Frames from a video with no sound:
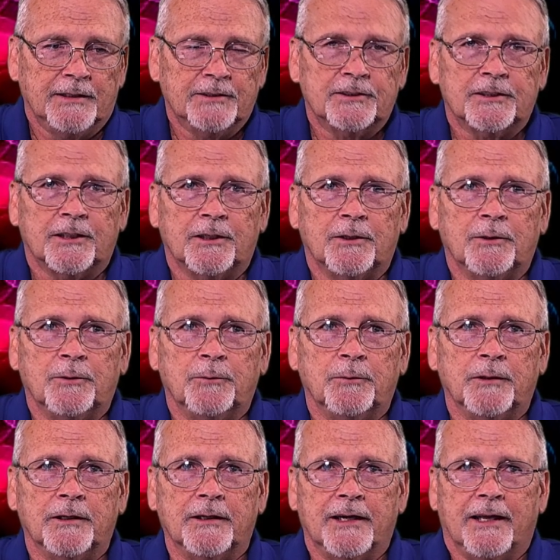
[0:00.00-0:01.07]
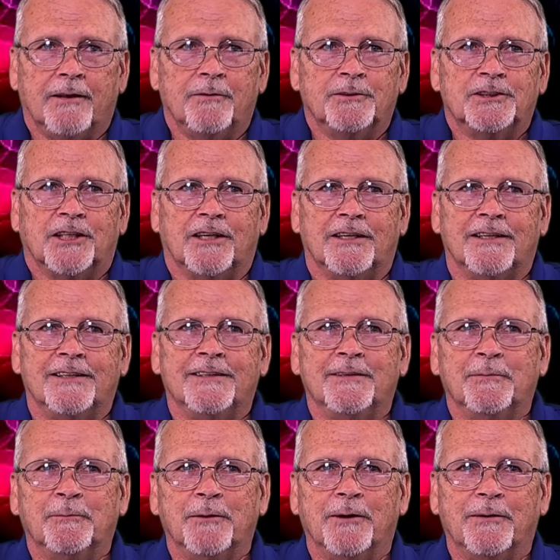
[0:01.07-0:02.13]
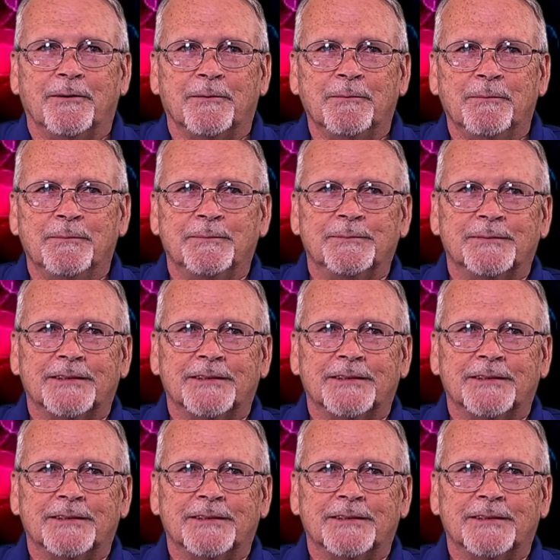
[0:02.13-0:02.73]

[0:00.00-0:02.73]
So, hello, John. Welcome.